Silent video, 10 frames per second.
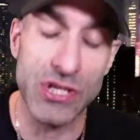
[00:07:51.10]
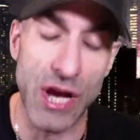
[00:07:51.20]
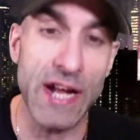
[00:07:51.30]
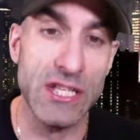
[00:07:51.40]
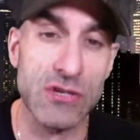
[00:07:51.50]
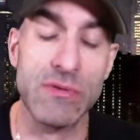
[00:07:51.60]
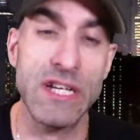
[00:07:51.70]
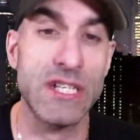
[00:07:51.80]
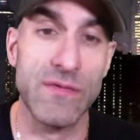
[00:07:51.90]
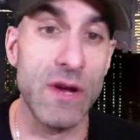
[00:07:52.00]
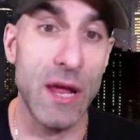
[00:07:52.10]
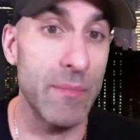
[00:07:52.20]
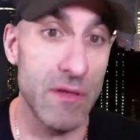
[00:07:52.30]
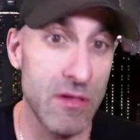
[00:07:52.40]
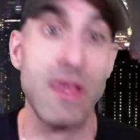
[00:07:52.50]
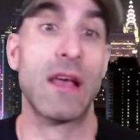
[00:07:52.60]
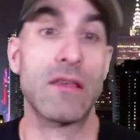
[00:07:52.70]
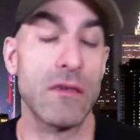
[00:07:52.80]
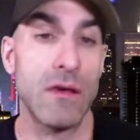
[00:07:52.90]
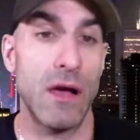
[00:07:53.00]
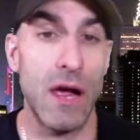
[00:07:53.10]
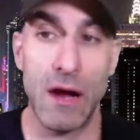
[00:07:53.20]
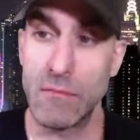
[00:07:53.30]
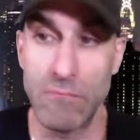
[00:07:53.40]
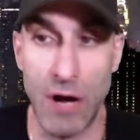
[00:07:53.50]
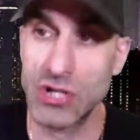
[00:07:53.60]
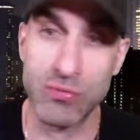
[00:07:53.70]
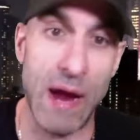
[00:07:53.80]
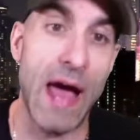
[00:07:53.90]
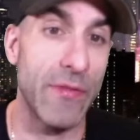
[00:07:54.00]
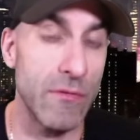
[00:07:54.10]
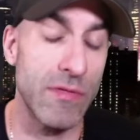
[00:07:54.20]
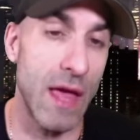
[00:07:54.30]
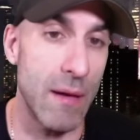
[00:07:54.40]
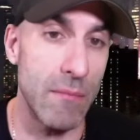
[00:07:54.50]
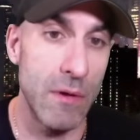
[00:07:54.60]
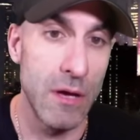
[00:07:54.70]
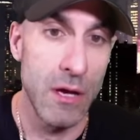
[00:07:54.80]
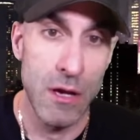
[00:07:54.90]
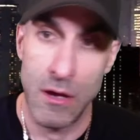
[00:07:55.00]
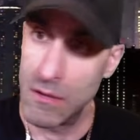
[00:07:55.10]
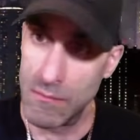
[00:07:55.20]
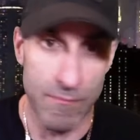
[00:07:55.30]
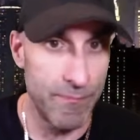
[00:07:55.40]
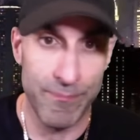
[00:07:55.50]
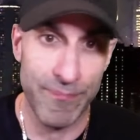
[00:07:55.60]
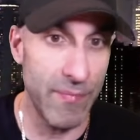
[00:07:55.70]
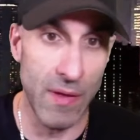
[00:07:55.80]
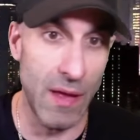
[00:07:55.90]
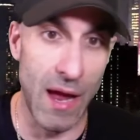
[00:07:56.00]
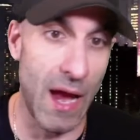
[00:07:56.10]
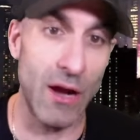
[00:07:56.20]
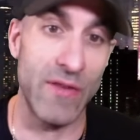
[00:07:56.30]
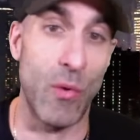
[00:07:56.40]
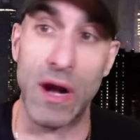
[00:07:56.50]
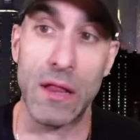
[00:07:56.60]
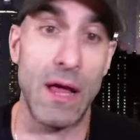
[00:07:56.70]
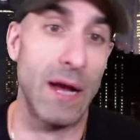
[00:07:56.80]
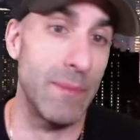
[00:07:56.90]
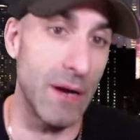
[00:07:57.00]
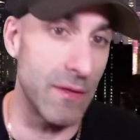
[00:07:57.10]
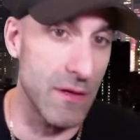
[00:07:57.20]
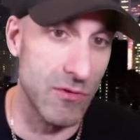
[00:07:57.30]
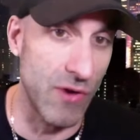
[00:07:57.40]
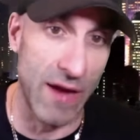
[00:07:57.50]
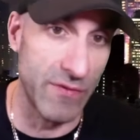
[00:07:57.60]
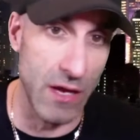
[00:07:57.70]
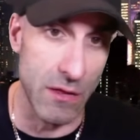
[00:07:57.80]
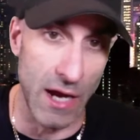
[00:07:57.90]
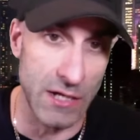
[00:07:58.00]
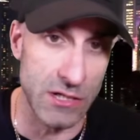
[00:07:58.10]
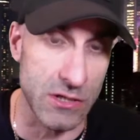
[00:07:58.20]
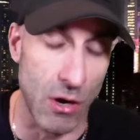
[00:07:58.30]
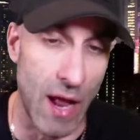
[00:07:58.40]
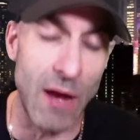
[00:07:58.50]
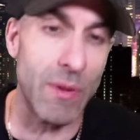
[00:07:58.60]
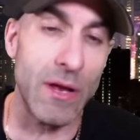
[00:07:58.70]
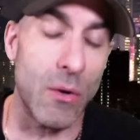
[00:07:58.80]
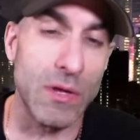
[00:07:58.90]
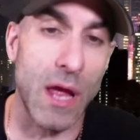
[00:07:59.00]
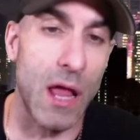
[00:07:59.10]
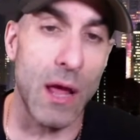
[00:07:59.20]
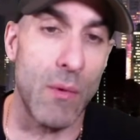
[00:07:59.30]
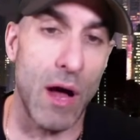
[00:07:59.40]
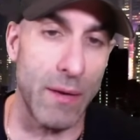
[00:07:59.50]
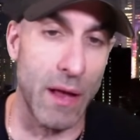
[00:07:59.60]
Giants reached for him at six. I'd much rather them. I don't even want a lineman in this draft either. I just don't. I don't really know what the hell I want.